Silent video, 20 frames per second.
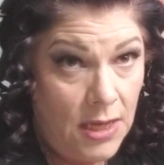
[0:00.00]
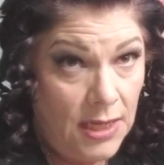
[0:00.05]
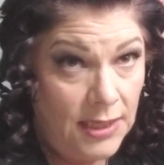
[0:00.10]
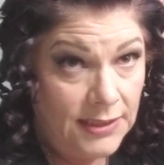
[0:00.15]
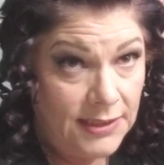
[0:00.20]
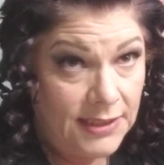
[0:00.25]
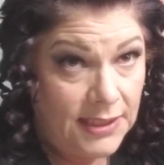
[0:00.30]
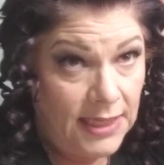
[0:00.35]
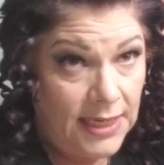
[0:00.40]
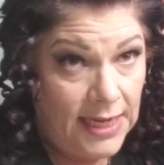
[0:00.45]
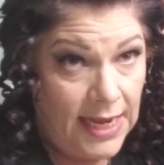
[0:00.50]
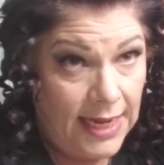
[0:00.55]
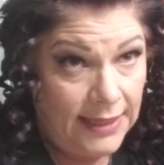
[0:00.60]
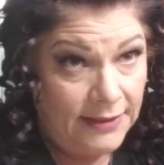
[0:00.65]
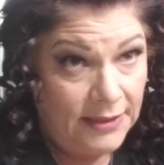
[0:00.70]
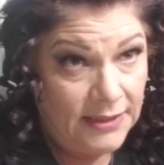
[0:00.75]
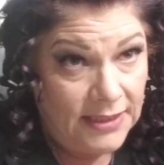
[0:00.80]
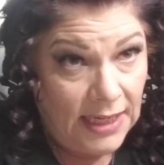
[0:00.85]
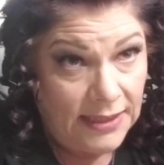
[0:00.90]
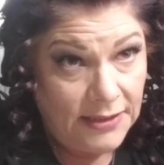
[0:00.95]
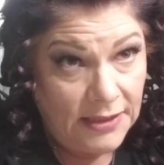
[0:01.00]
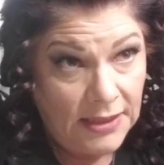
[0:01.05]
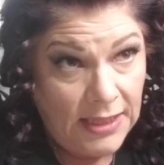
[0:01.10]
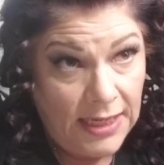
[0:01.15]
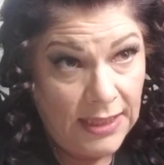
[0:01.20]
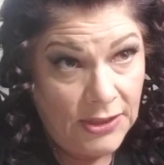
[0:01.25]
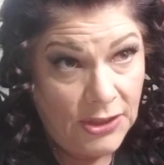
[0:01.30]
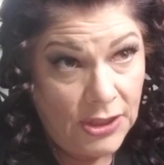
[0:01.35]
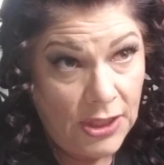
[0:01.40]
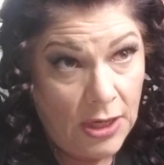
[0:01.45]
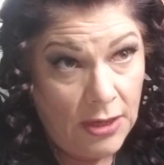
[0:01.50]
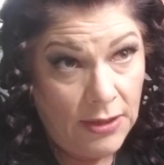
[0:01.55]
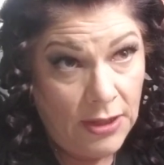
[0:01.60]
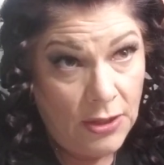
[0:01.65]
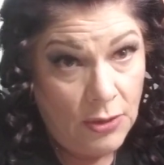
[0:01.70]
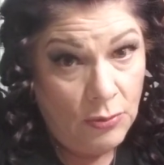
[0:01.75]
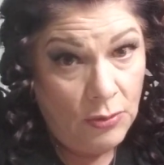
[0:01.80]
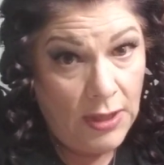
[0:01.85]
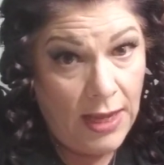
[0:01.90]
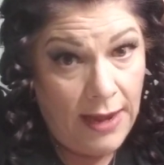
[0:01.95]
sitting at the designated chair that you
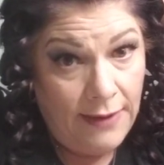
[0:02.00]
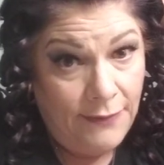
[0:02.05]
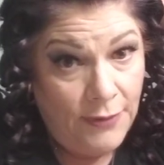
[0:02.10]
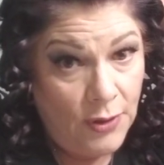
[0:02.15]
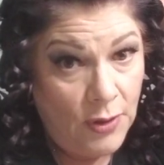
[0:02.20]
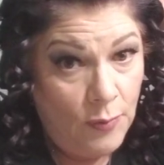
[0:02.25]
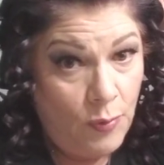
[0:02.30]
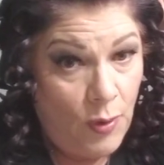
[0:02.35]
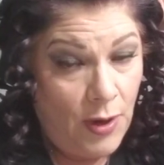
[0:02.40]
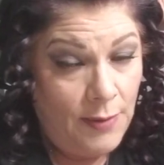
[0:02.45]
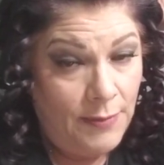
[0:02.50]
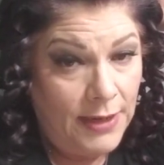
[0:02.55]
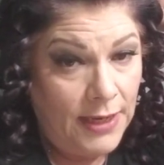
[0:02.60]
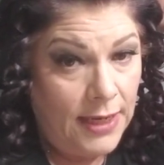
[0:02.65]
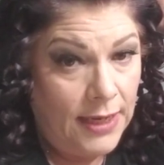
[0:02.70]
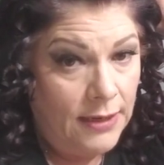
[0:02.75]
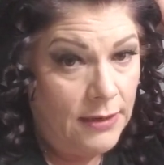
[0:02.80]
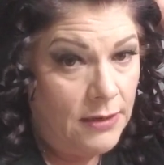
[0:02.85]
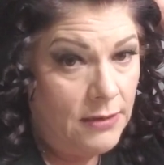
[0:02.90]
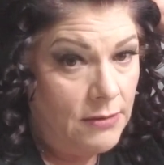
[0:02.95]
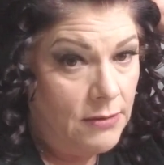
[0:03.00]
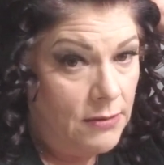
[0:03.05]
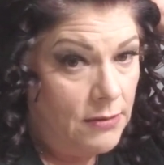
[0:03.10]
will have your appointment in.